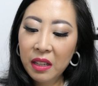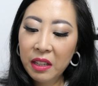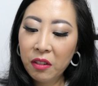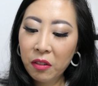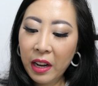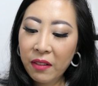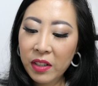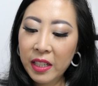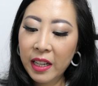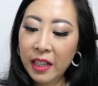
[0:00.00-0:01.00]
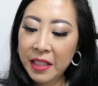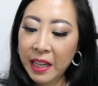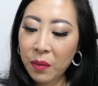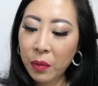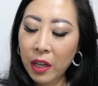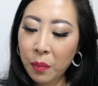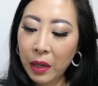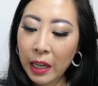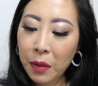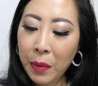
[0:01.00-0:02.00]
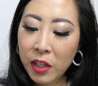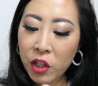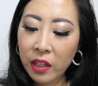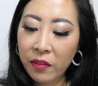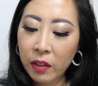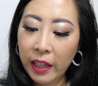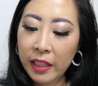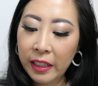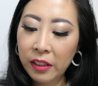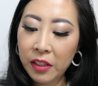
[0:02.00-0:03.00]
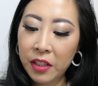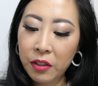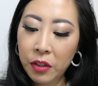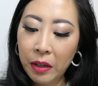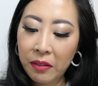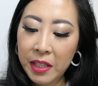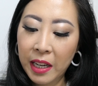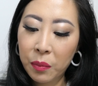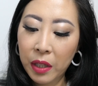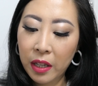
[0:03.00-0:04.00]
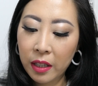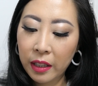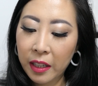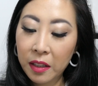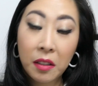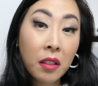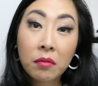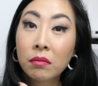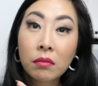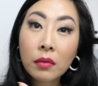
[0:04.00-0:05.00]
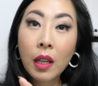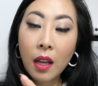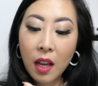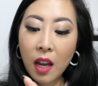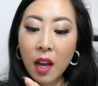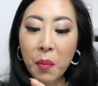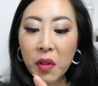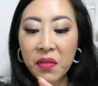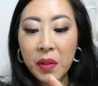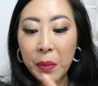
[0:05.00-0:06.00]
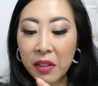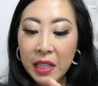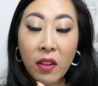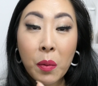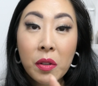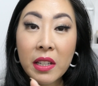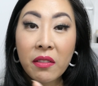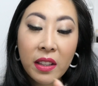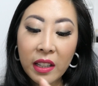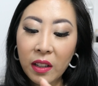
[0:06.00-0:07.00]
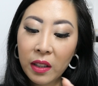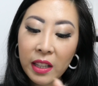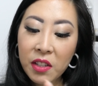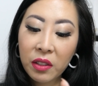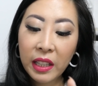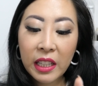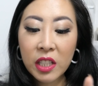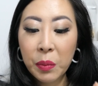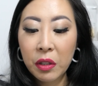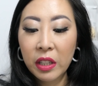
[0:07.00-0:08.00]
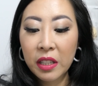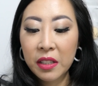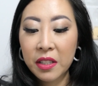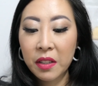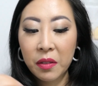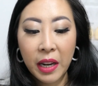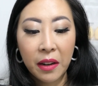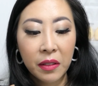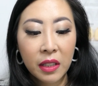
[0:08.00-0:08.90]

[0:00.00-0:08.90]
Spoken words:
you don't have to take a sand block, but I'd imagine if you like nails, you do have a sand block. Like, most females have almost everything that's related to beauty, so yeah.